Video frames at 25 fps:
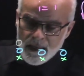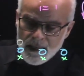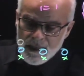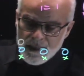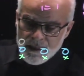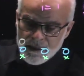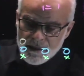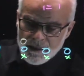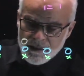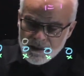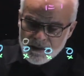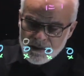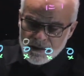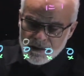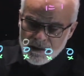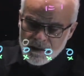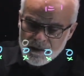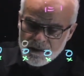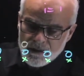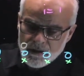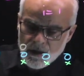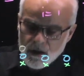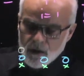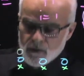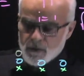This is
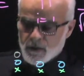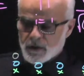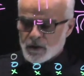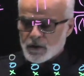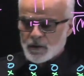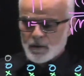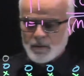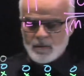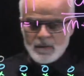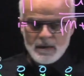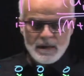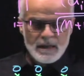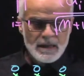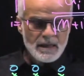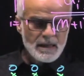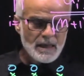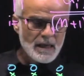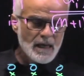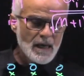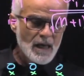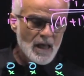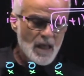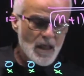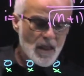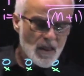going to be
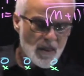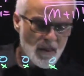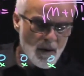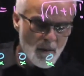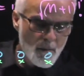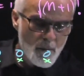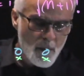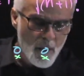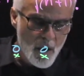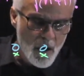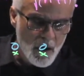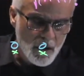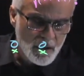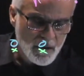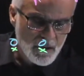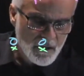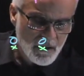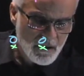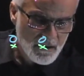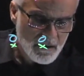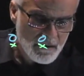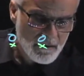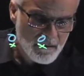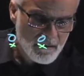the Mott